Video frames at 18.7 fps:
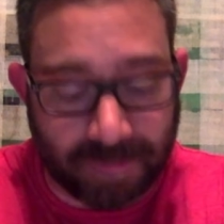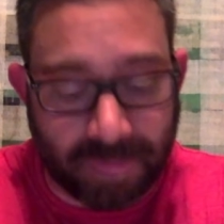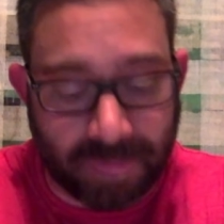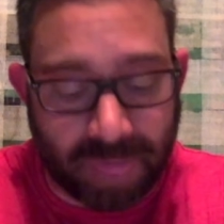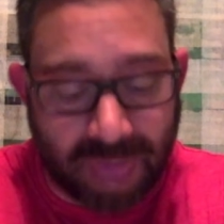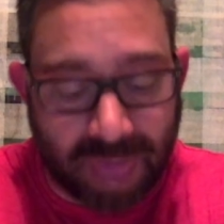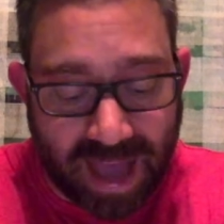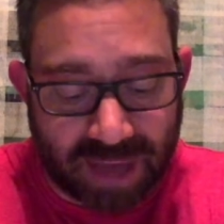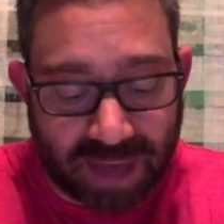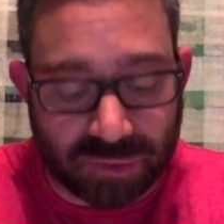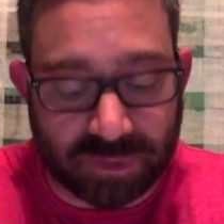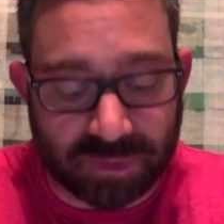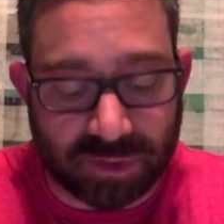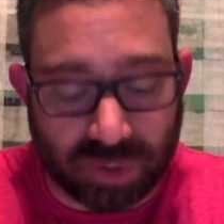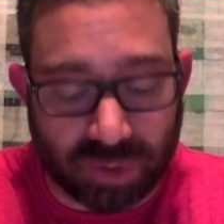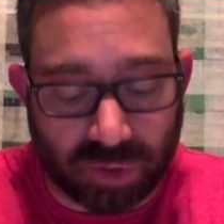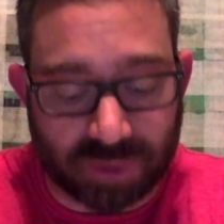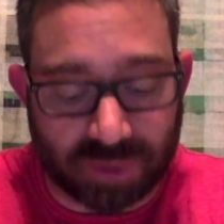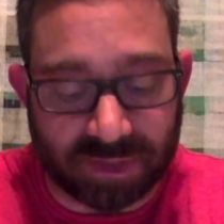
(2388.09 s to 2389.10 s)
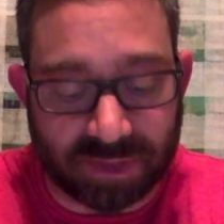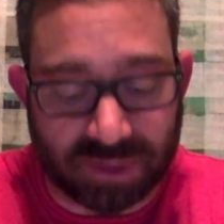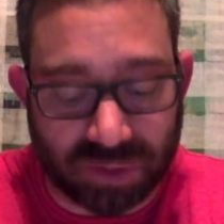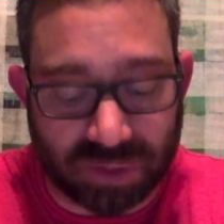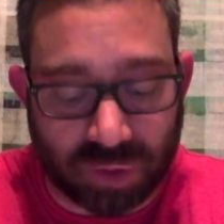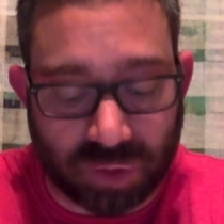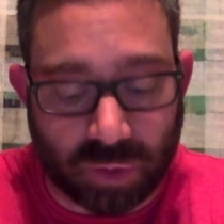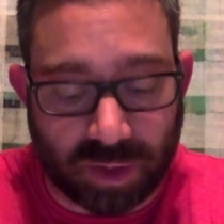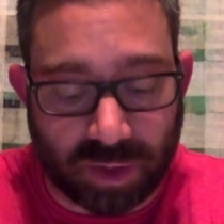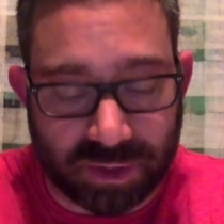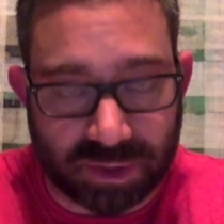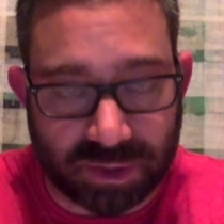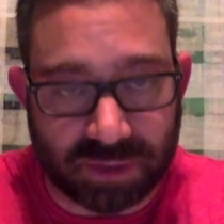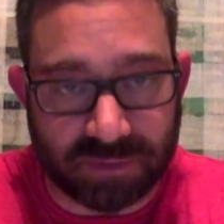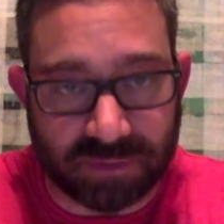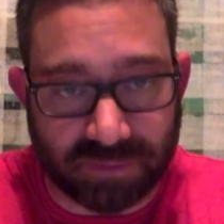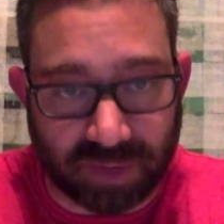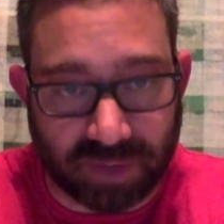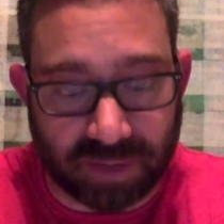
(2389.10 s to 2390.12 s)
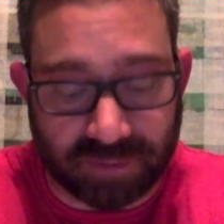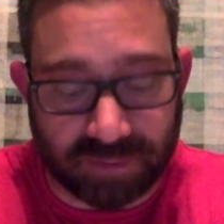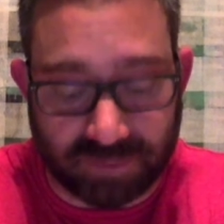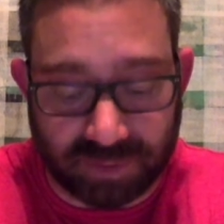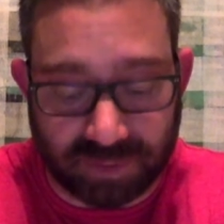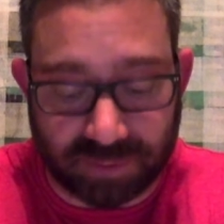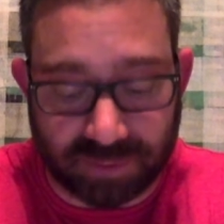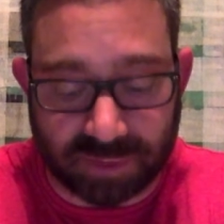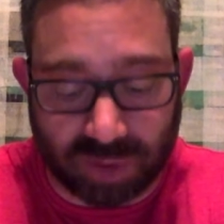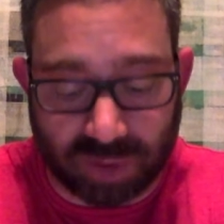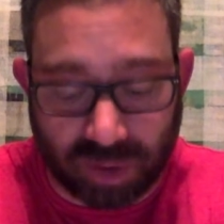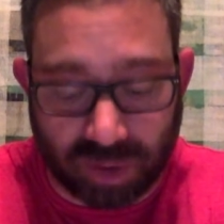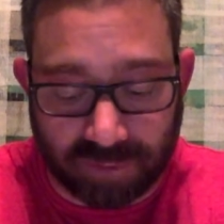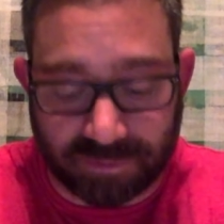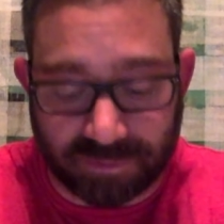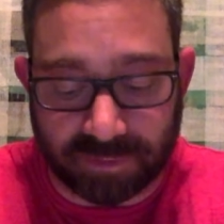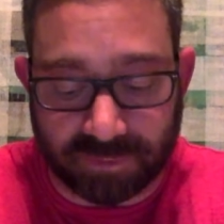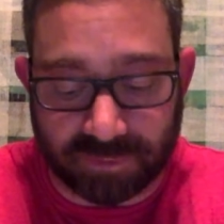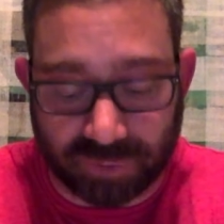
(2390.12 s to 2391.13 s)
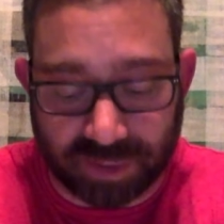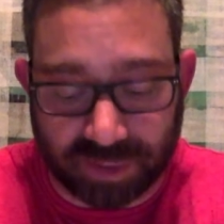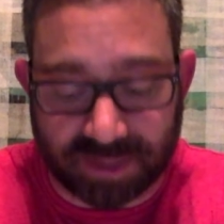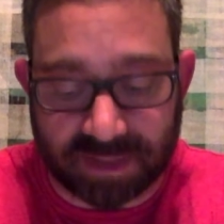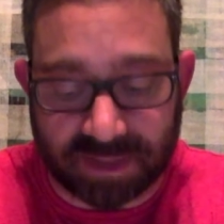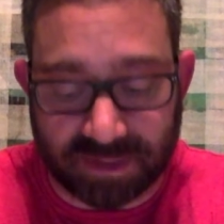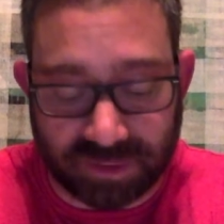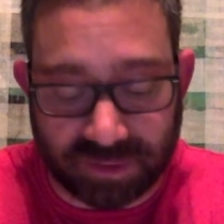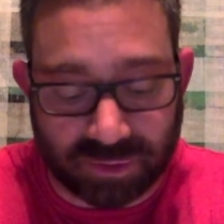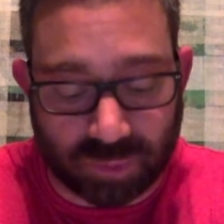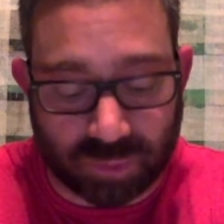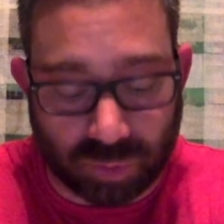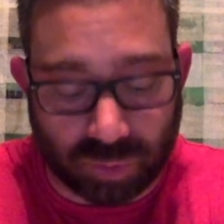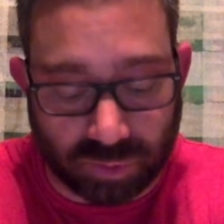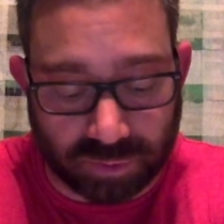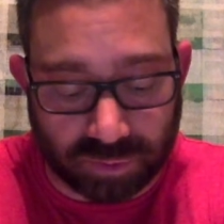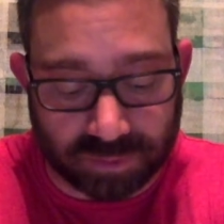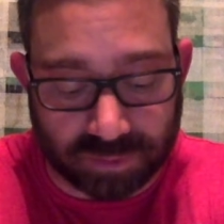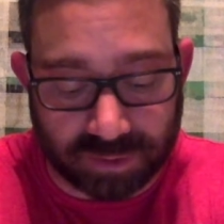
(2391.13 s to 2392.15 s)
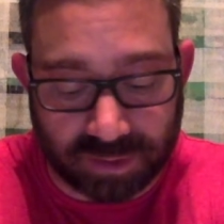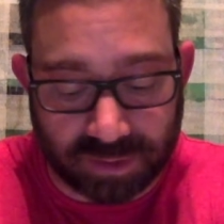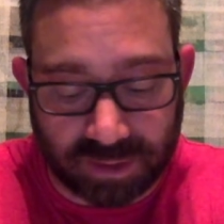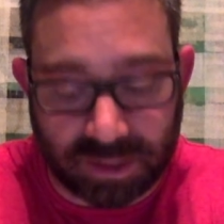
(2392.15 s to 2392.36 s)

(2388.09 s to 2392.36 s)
actually calls into question divine freedom's offer of grace in this world.